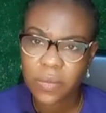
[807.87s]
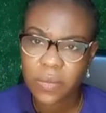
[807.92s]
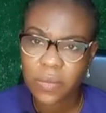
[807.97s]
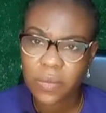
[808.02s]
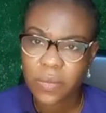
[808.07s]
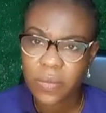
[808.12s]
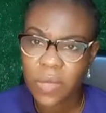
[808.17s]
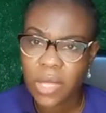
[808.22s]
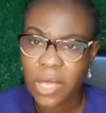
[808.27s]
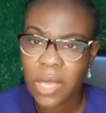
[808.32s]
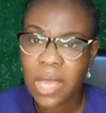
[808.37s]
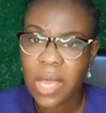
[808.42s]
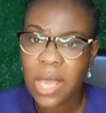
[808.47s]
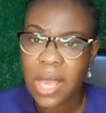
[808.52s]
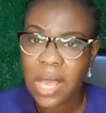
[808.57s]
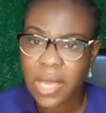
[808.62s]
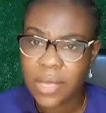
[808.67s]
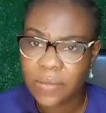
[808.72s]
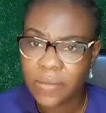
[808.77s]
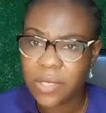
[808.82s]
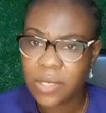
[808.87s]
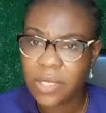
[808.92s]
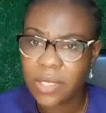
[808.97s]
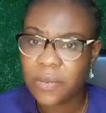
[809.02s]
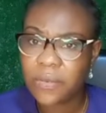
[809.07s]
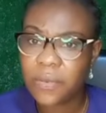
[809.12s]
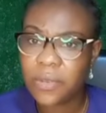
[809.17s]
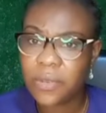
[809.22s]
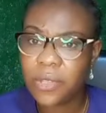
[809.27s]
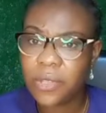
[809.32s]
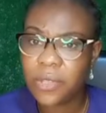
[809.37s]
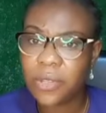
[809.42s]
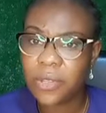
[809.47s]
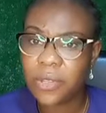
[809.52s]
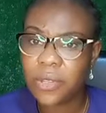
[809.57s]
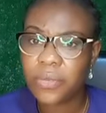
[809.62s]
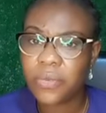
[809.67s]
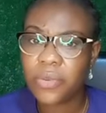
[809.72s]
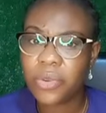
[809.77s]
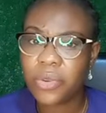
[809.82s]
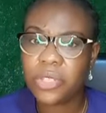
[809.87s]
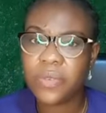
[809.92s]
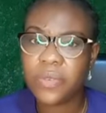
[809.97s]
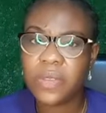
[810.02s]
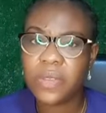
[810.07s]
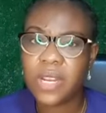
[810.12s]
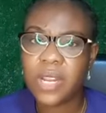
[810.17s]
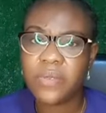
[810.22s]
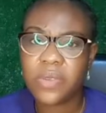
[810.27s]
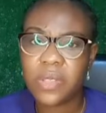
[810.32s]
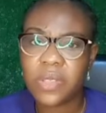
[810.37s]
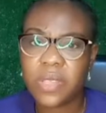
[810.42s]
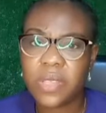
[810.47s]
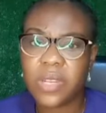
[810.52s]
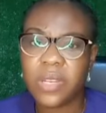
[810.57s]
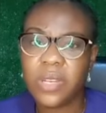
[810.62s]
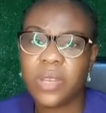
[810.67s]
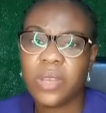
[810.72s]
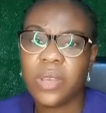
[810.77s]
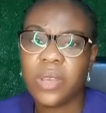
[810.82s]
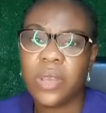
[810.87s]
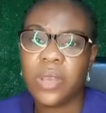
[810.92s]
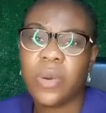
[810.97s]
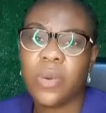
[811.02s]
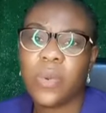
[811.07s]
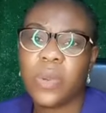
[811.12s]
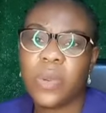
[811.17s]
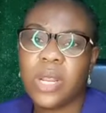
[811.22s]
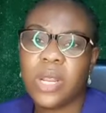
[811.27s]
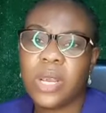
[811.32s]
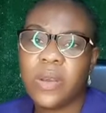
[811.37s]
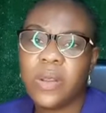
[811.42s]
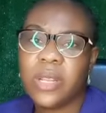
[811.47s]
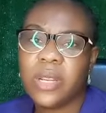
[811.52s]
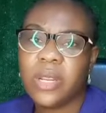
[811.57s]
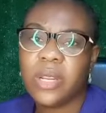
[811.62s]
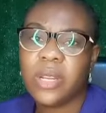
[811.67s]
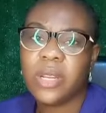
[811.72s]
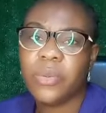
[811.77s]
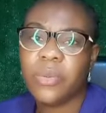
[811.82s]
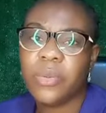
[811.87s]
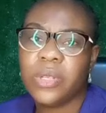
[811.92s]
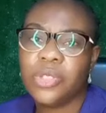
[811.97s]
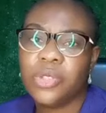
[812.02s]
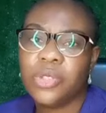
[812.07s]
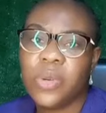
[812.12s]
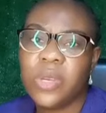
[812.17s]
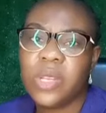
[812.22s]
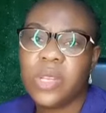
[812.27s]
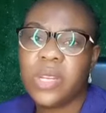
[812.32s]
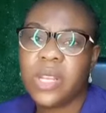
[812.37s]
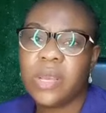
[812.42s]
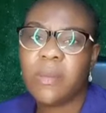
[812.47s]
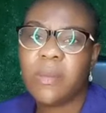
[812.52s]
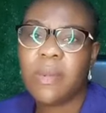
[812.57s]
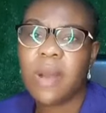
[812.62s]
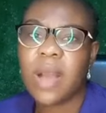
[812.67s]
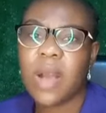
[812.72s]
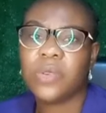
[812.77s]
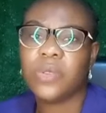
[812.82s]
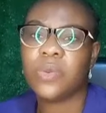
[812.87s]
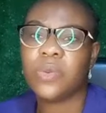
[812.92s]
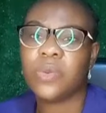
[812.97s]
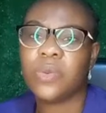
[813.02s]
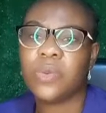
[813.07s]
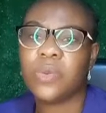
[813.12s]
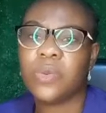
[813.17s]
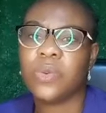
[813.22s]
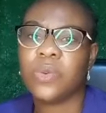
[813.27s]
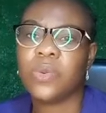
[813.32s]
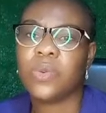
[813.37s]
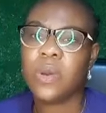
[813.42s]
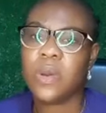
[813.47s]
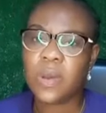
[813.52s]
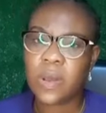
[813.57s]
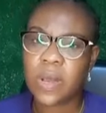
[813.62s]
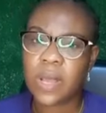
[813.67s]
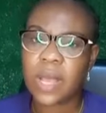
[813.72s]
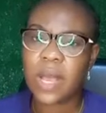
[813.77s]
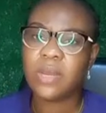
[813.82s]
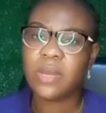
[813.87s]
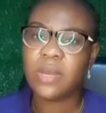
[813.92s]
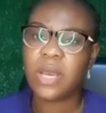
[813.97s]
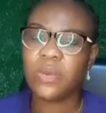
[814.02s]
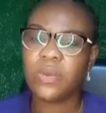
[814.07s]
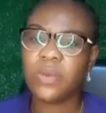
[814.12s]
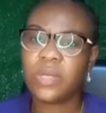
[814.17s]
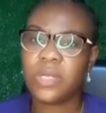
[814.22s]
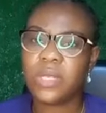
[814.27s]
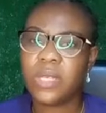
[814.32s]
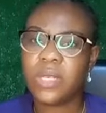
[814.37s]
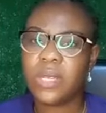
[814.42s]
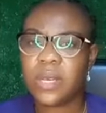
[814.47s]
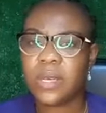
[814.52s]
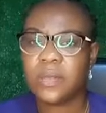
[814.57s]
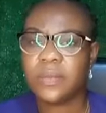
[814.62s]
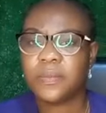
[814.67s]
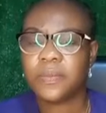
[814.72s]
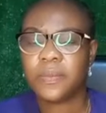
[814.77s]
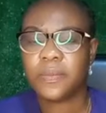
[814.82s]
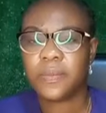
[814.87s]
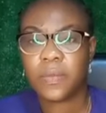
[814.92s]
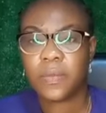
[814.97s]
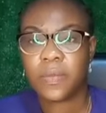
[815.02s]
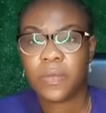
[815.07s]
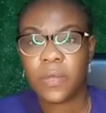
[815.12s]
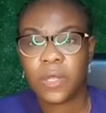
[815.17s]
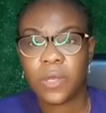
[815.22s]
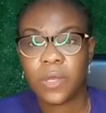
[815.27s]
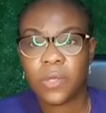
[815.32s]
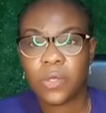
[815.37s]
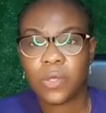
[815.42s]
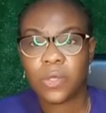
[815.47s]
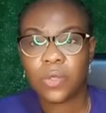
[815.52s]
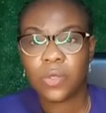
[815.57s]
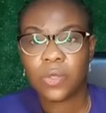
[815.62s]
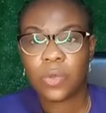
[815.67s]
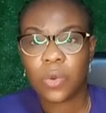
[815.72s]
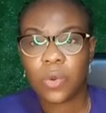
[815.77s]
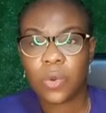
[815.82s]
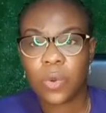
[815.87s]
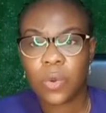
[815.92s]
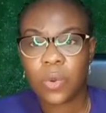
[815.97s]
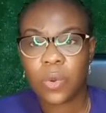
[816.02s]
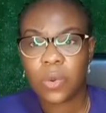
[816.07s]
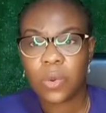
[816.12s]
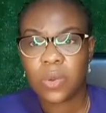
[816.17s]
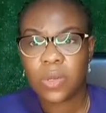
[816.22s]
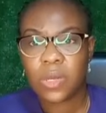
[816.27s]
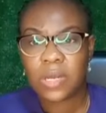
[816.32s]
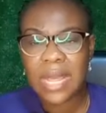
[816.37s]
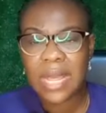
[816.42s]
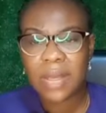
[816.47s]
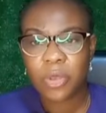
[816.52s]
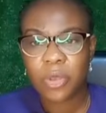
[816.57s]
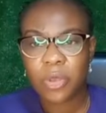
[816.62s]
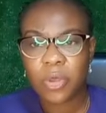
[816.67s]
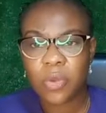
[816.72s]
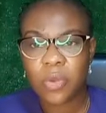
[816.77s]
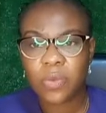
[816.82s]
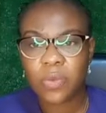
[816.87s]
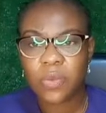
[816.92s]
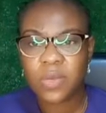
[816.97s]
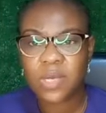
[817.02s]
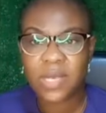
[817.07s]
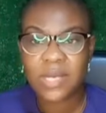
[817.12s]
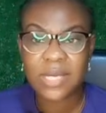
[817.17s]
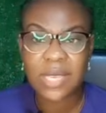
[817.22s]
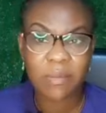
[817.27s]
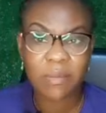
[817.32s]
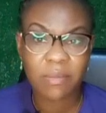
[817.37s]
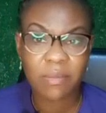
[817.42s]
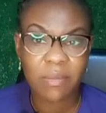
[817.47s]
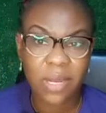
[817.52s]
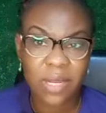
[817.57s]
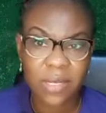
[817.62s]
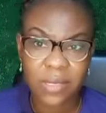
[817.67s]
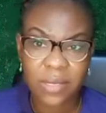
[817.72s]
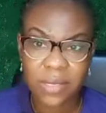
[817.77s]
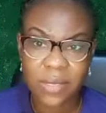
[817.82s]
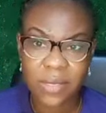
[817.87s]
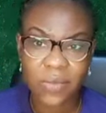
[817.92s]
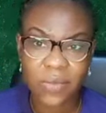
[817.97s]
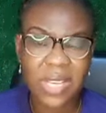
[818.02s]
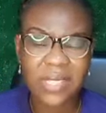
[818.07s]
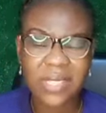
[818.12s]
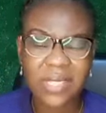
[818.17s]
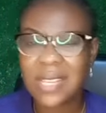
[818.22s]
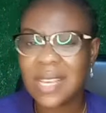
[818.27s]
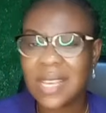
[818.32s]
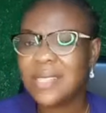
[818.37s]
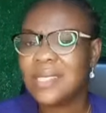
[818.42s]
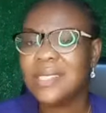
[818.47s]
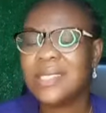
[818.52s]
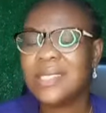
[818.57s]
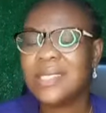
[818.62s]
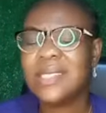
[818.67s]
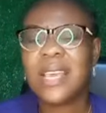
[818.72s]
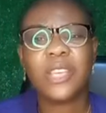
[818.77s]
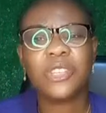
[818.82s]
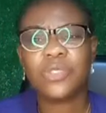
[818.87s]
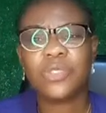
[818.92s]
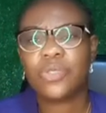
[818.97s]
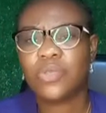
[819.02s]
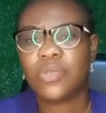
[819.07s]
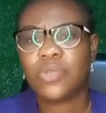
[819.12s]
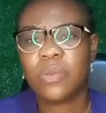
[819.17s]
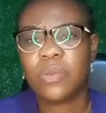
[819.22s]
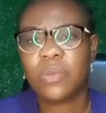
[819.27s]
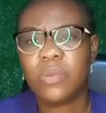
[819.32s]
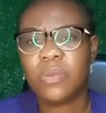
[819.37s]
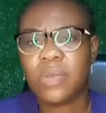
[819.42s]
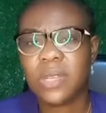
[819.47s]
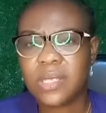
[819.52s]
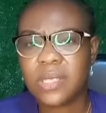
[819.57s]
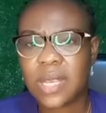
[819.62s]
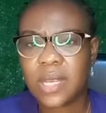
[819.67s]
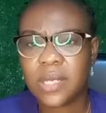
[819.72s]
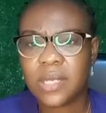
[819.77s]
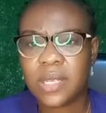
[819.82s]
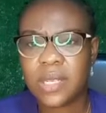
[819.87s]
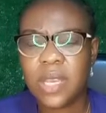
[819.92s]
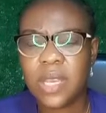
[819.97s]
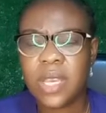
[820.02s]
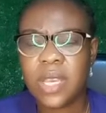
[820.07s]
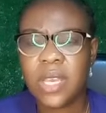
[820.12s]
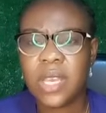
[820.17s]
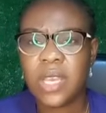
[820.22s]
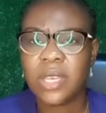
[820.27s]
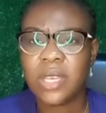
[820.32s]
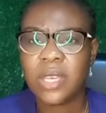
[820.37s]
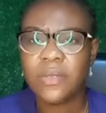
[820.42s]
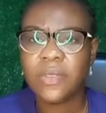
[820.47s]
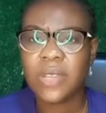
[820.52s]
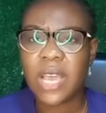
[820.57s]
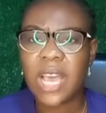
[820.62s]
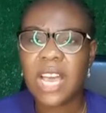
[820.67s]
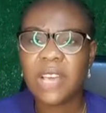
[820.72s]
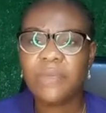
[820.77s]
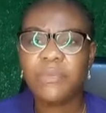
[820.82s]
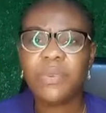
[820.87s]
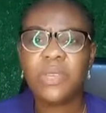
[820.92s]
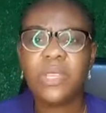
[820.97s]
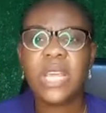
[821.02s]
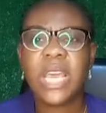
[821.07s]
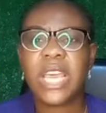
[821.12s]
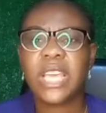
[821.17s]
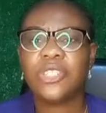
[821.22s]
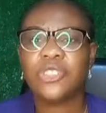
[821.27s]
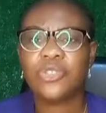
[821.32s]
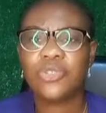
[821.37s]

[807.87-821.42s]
If it's a fit of rage, they feel everything without anybody showing them how to calm down either. So that becomes their template. If they are sad, they are extremely sad. If they are happy, they are extremely happy.